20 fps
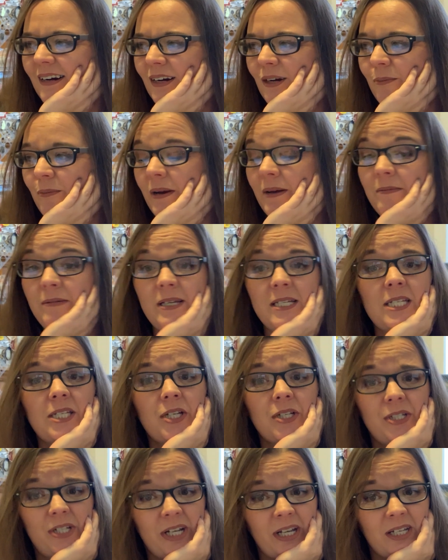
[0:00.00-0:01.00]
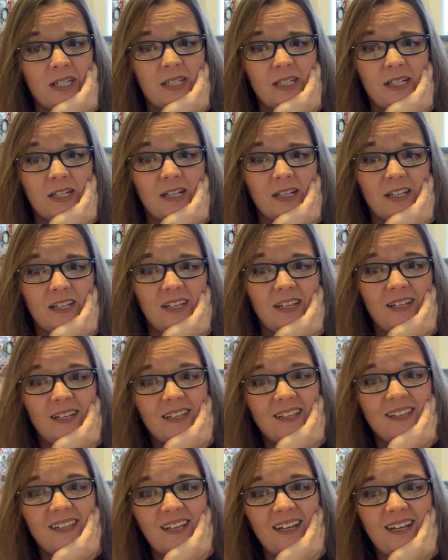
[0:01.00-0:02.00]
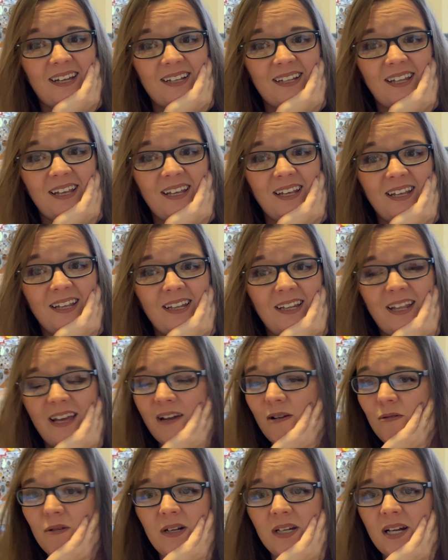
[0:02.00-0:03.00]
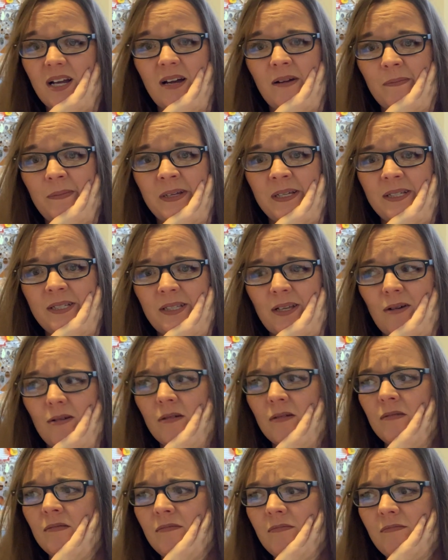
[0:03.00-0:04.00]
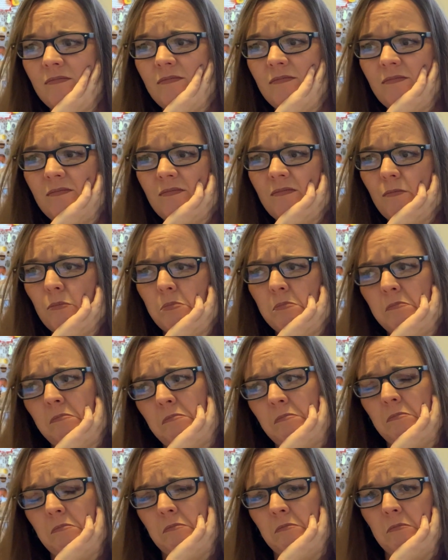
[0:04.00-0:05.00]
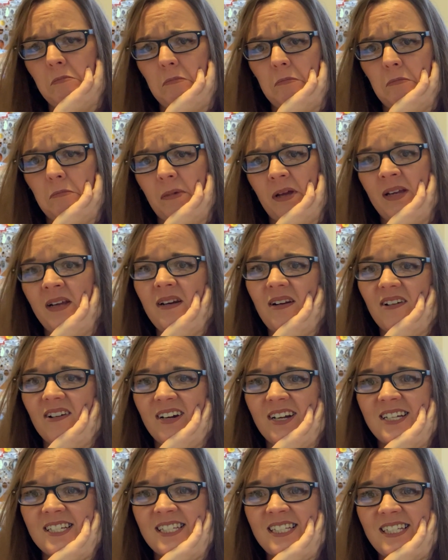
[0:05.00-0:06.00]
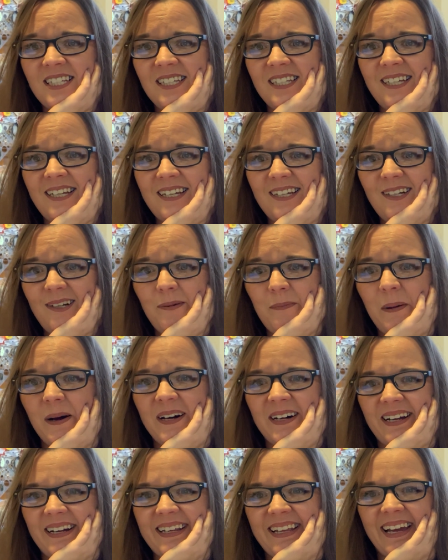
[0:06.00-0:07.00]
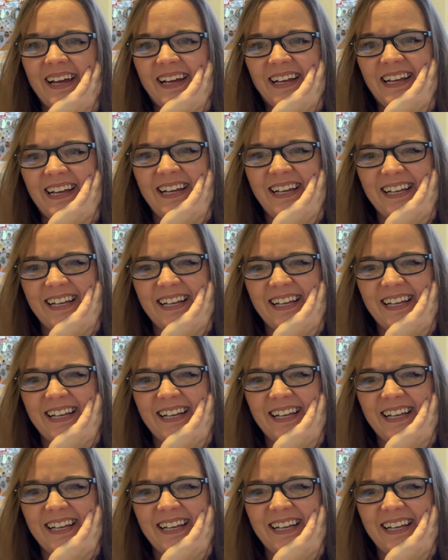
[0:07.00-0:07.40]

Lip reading: maybe suggestion that they would not be so interested in a podcast.